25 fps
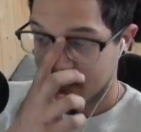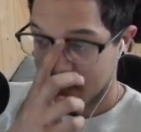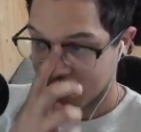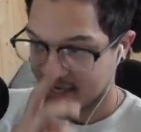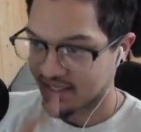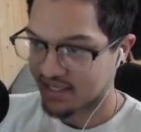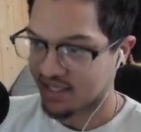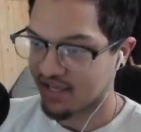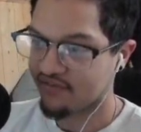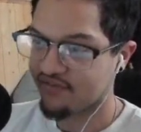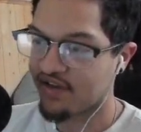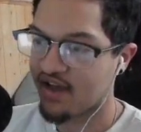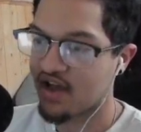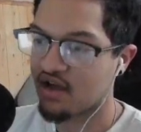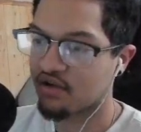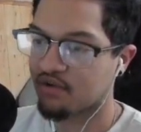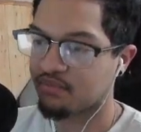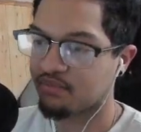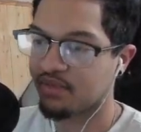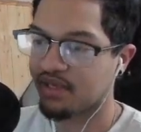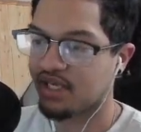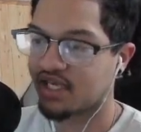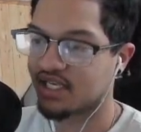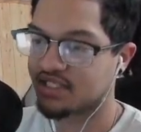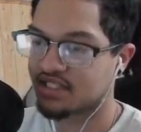I love how
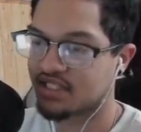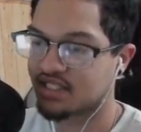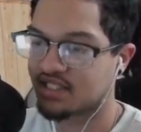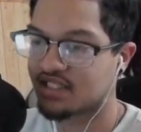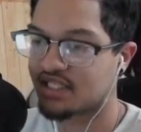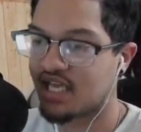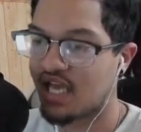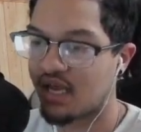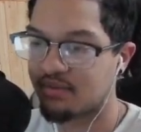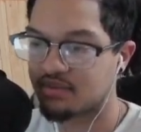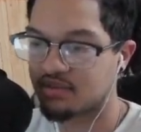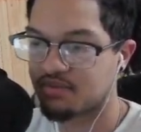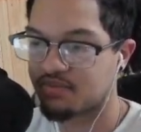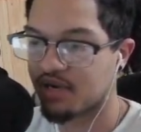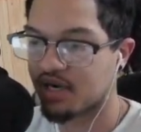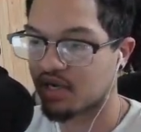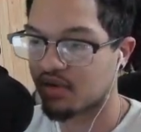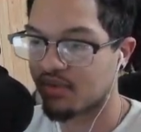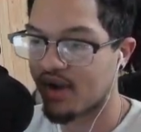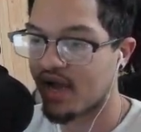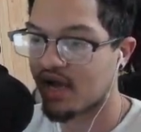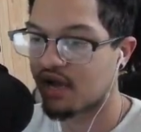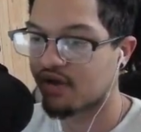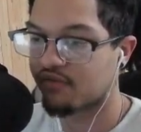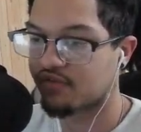because this game's been
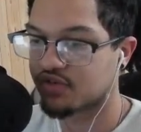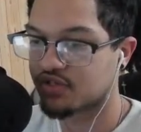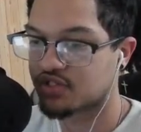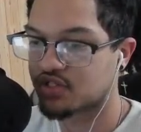around for